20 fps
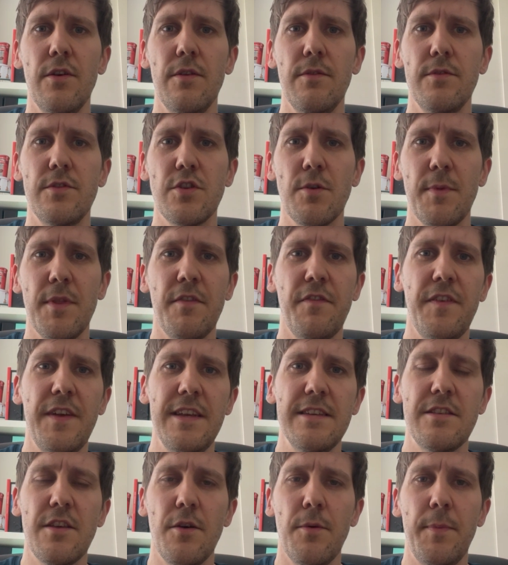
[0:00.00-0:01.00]
some of the
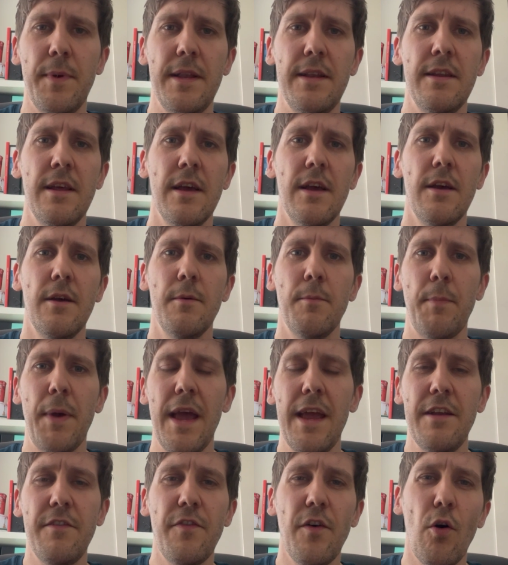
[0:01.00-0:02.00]
fees that have been
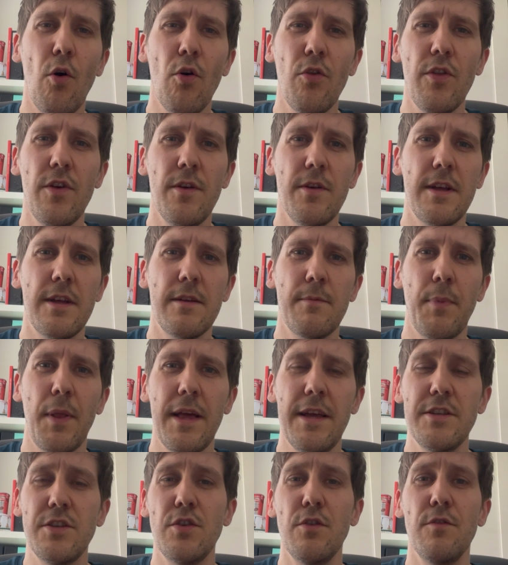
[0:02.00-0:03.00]
paid for other
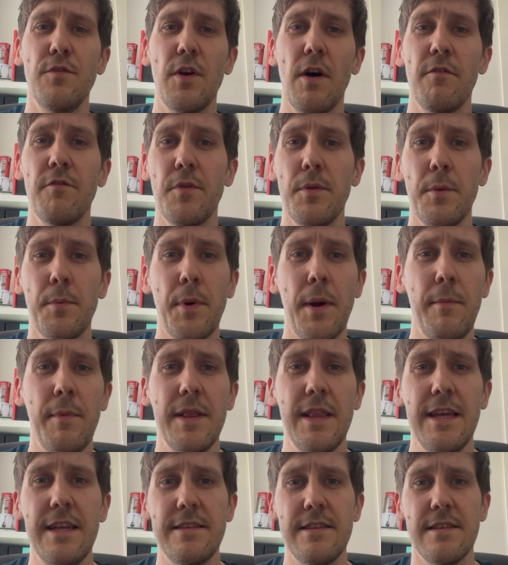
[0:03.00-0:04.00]
players who've gone from the Premier
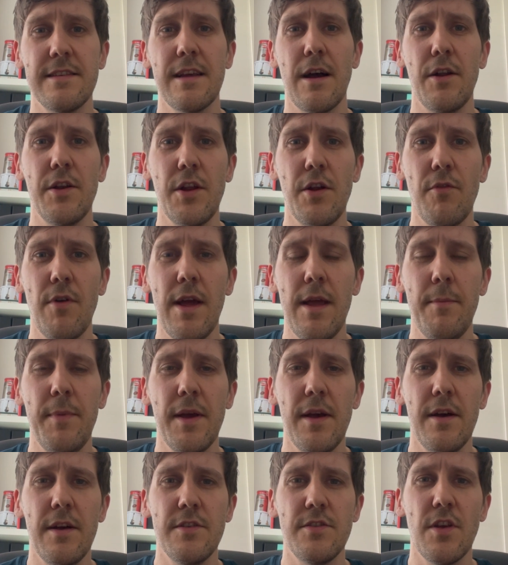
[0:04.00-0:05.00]
League to Saudi
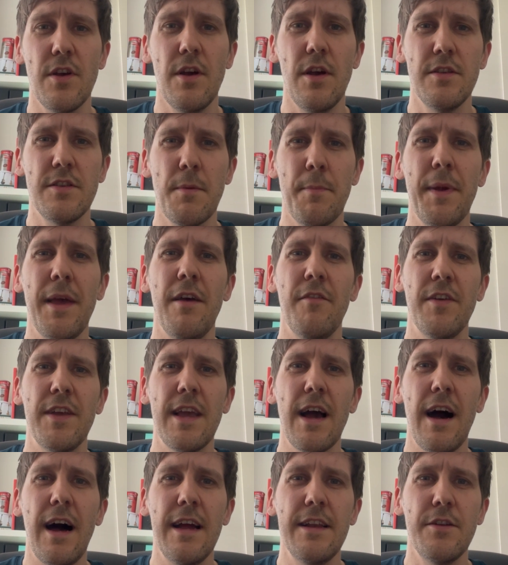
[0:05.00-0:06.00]
Arabia as a bit of a
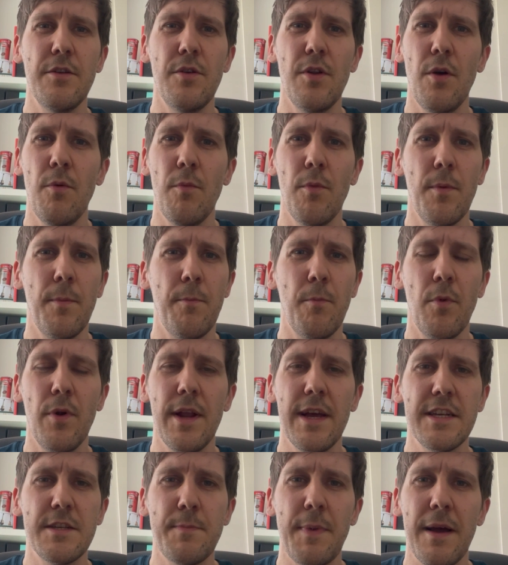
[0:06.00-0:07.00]
guide, and would
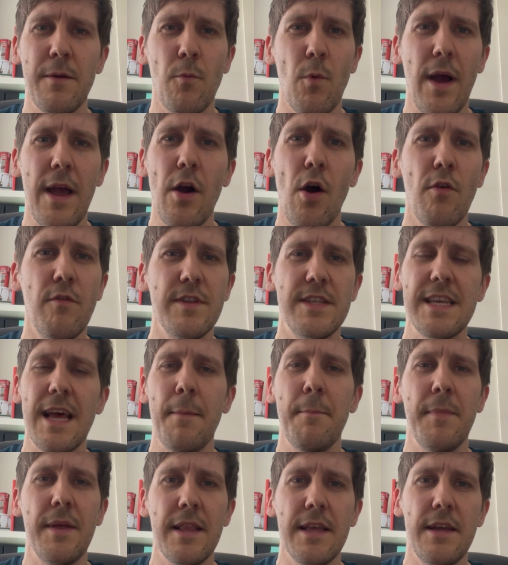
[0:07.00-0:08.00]
expect way over
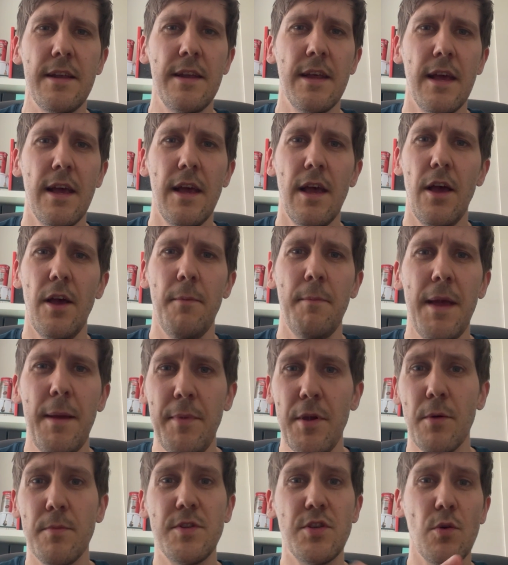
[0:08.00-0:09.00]
10 million,
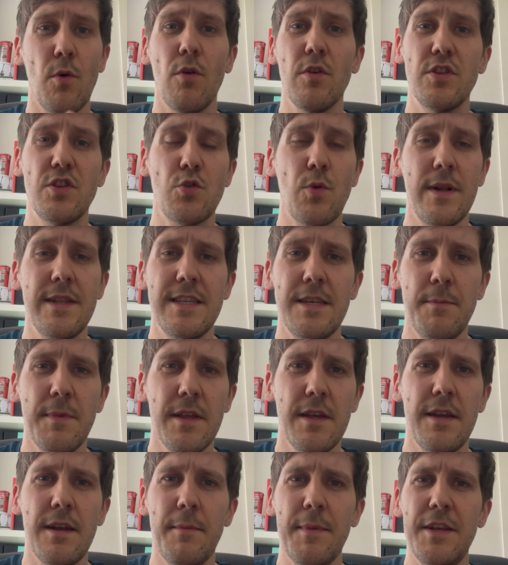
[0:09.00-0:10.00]
maybe up towards 20
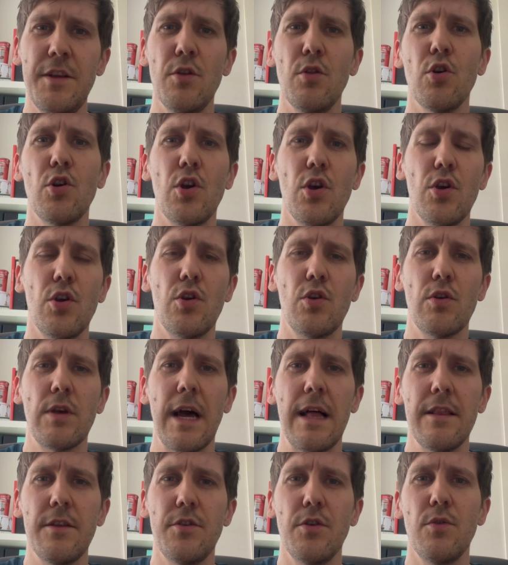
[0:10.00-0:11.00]
million. I mean, you look at
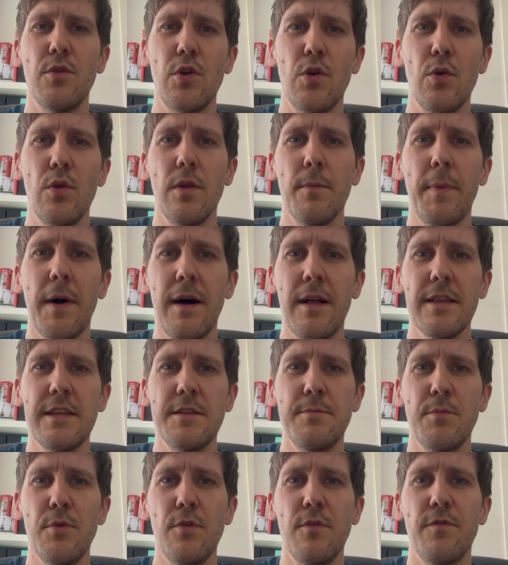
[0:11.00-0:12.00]
Kalidou
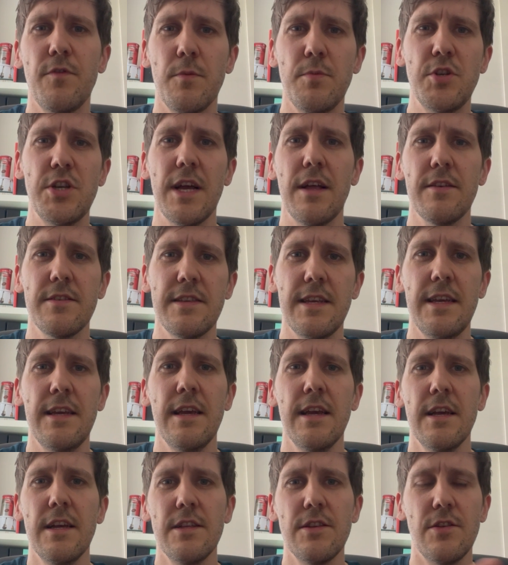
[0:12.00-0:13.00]
Koulibaly's move from Chelsea
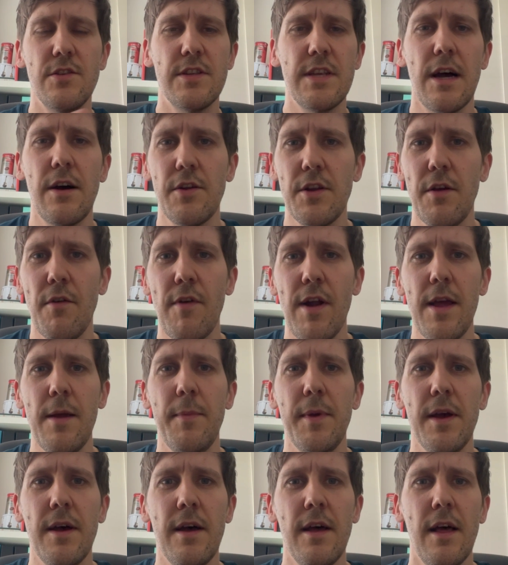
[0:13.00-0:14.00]
to Saudi
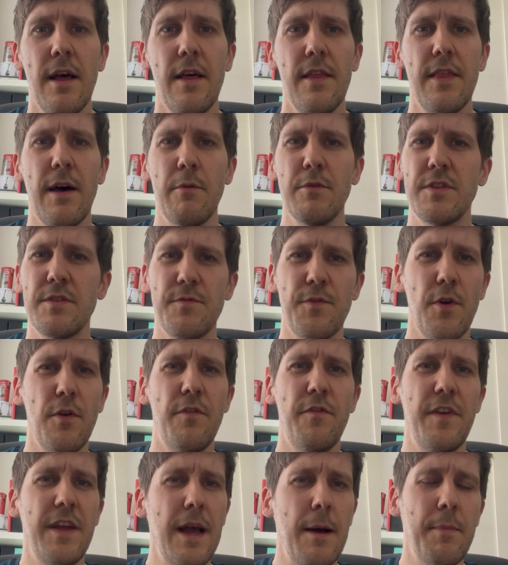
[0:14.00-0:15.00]
Arabia, that was for a
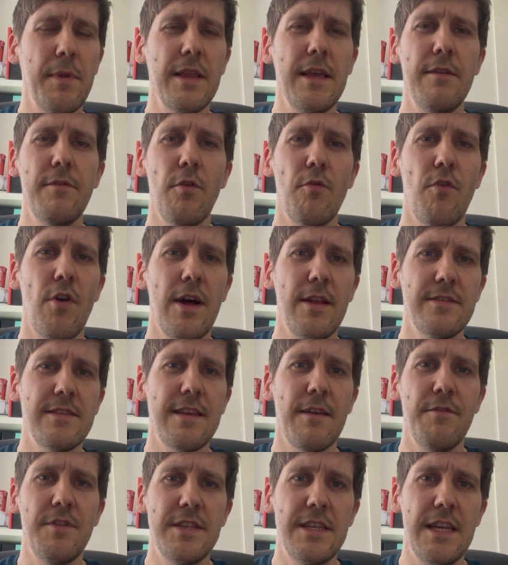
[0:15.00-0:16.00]
fee, I believe, of around
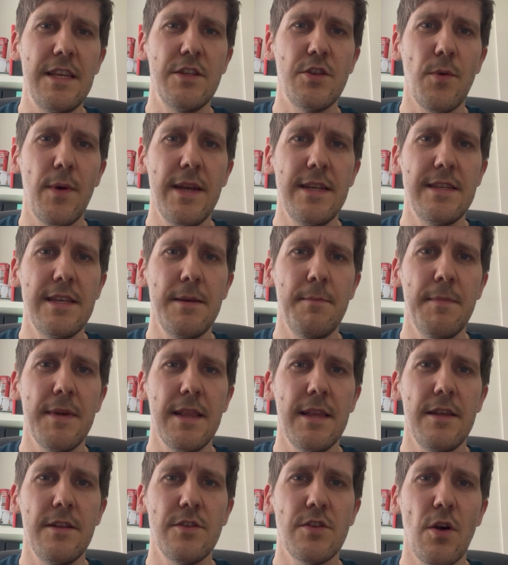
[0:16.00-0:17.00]
17 to 18
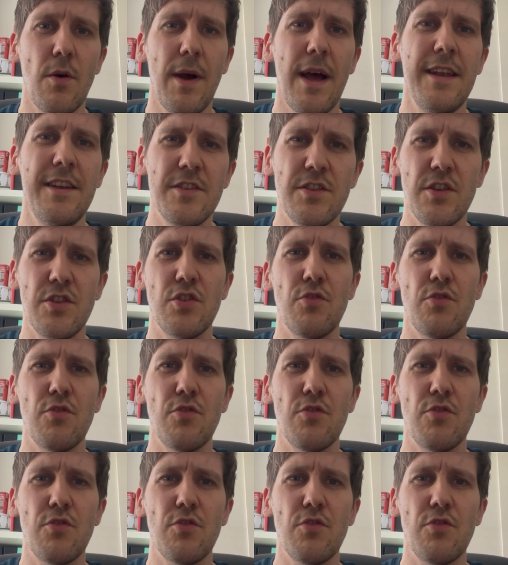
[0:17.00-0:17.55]
million. So Henderson's